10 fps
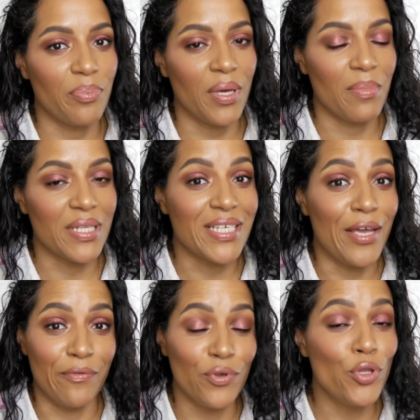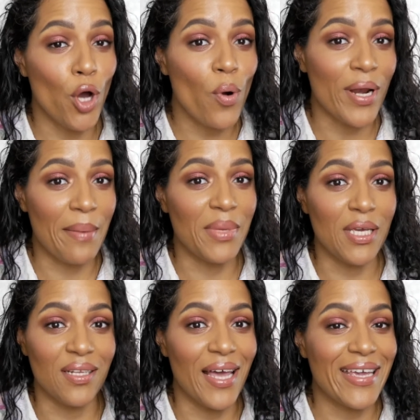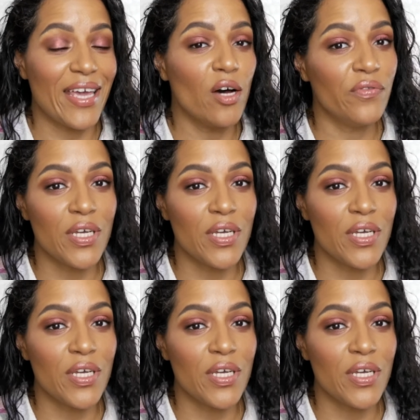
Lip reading: pigmented. And if you know what I mean, like e.l.f.